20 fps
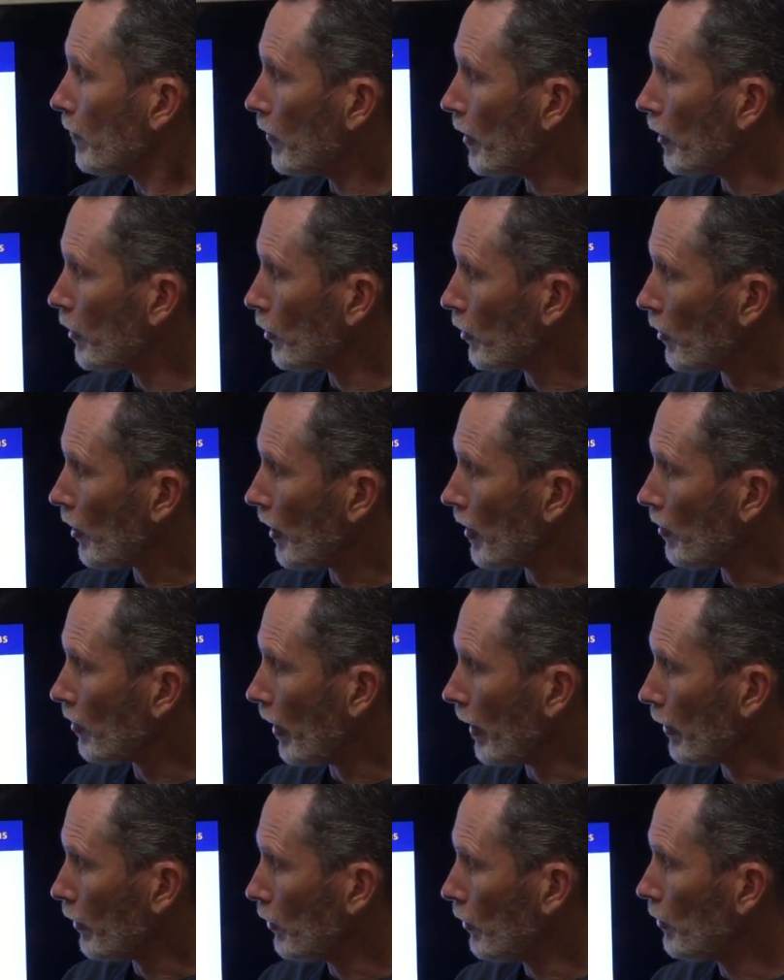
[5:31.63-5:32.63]
These are things
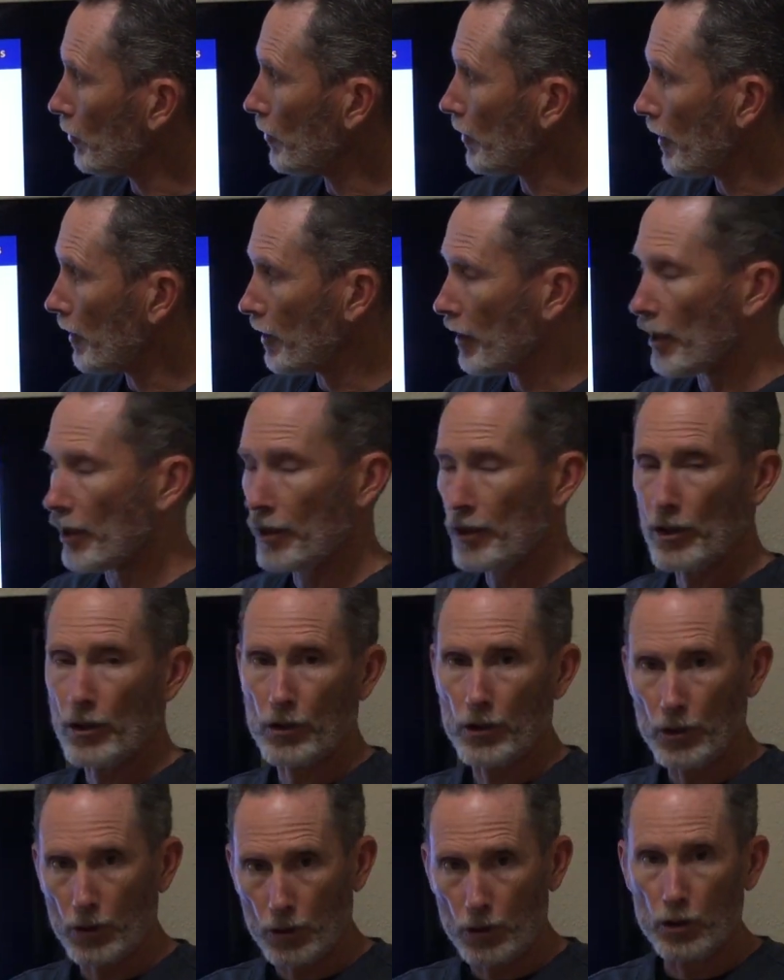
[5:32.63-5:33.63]
like gluten and dairy
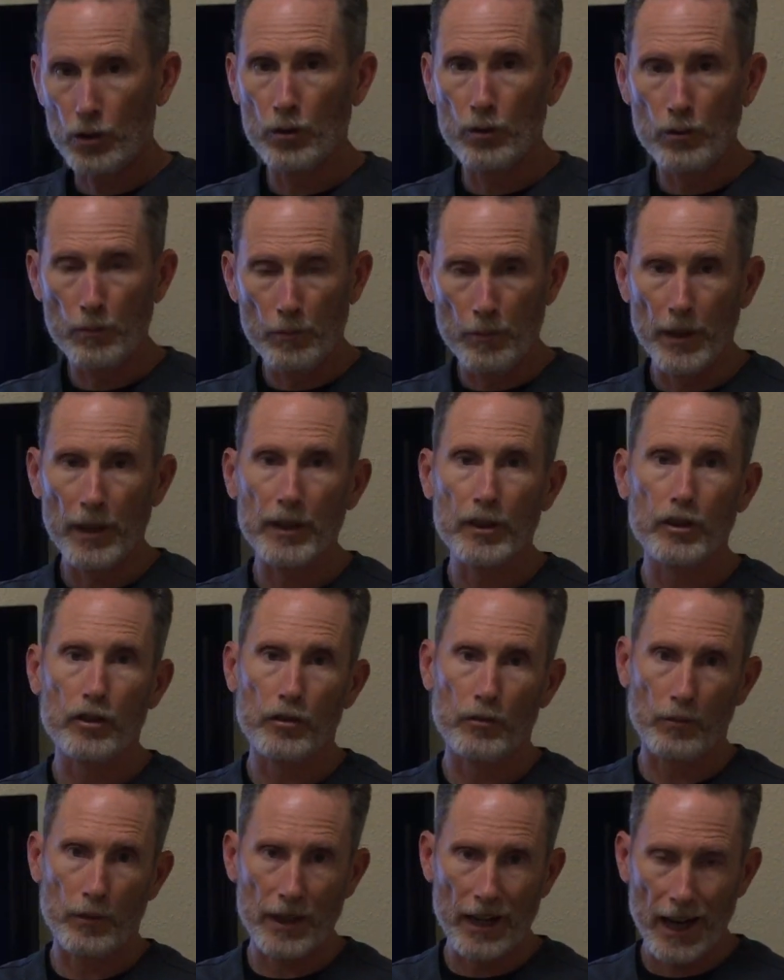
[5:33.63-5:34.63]
are your two
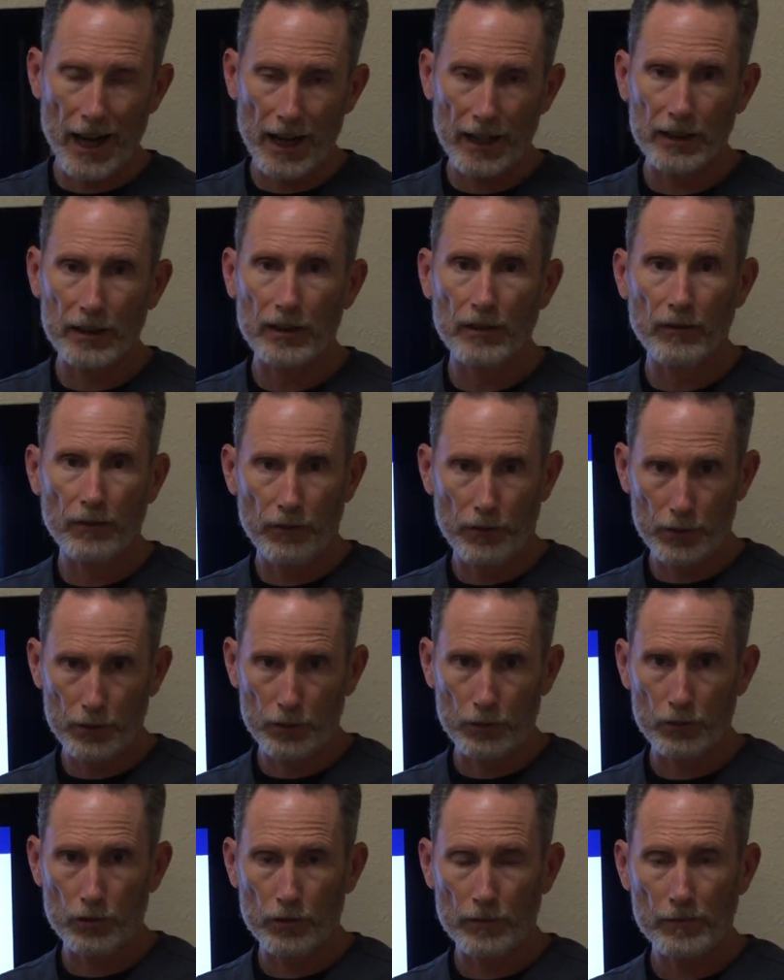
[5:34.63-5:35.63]
biggest reactive
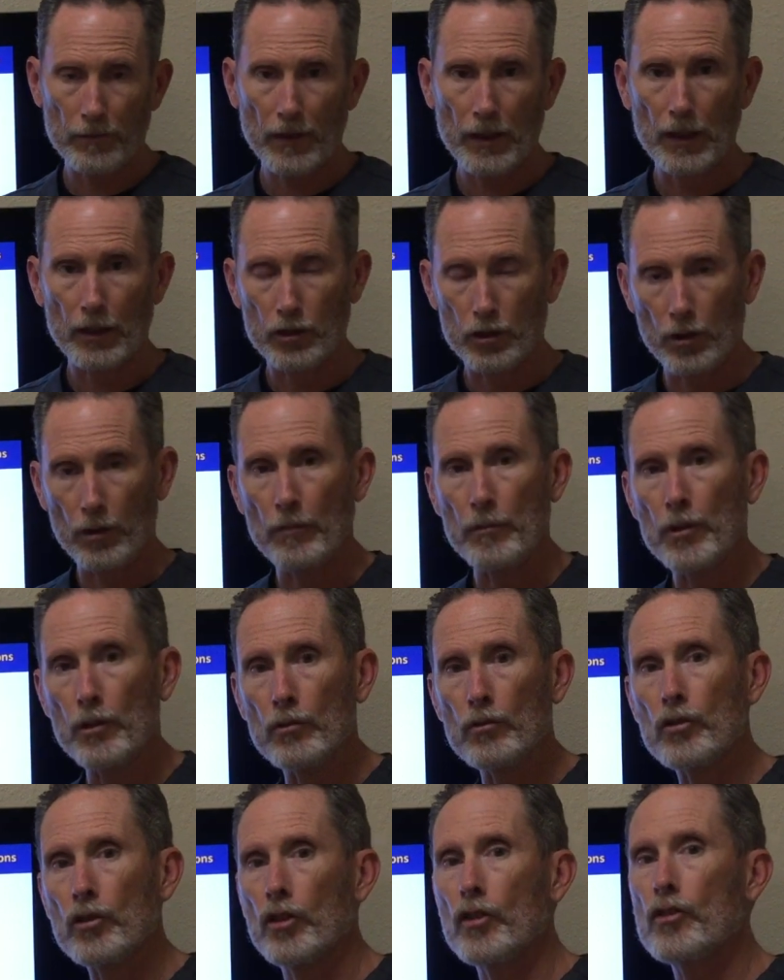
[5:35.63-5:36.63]
foods that your
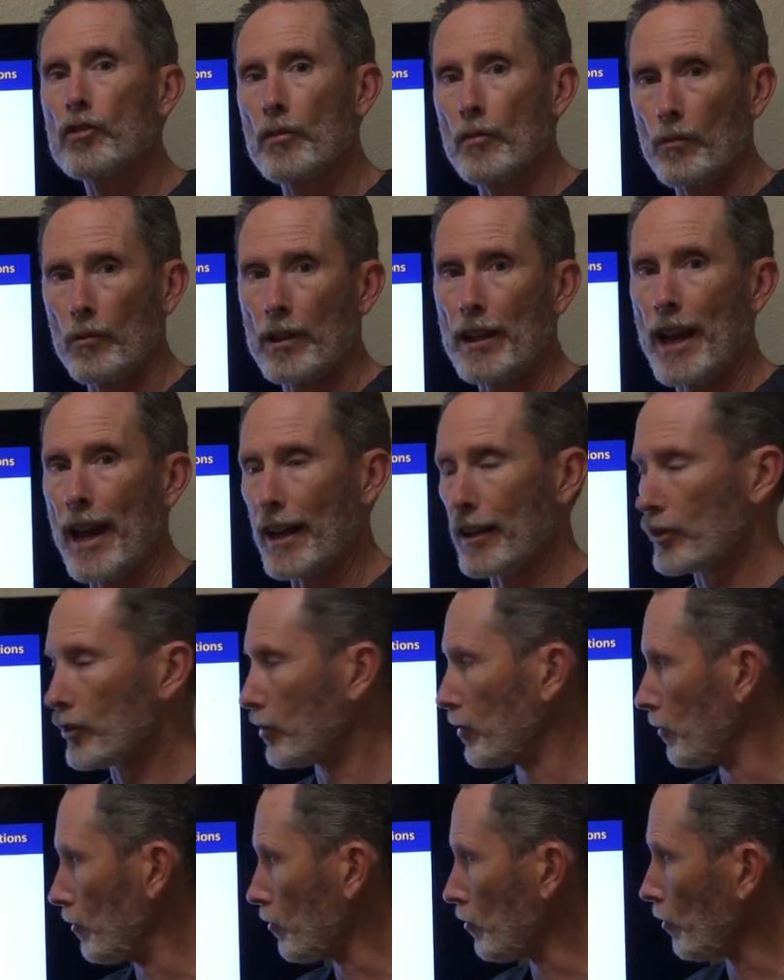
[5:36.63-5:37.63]
immune system reacts
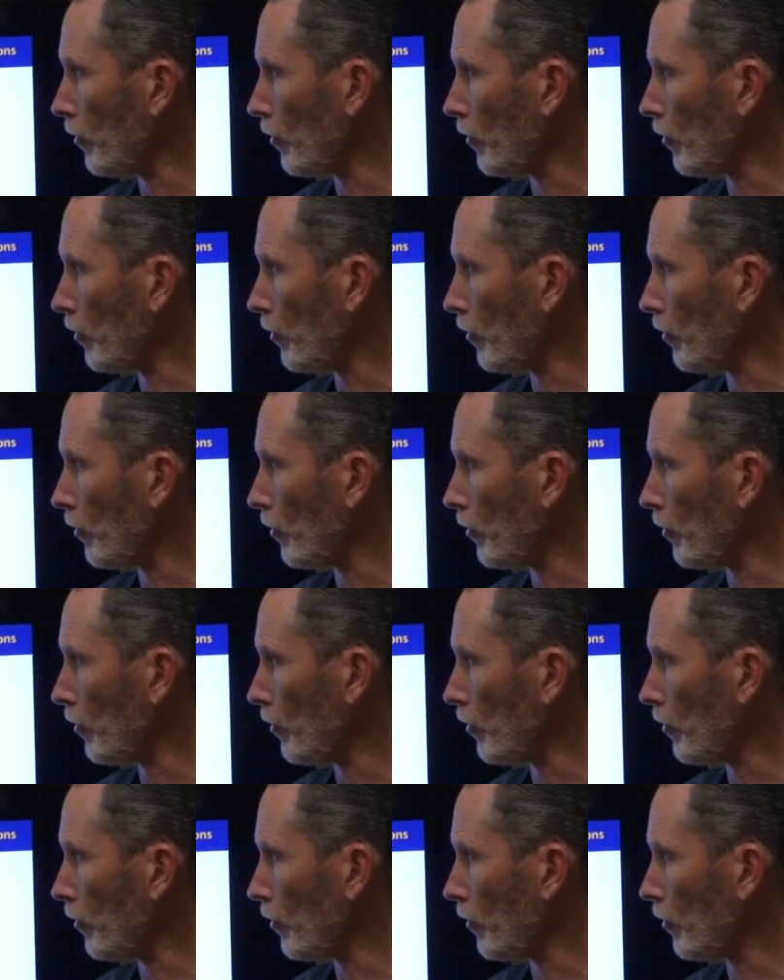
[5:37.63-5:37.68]
to.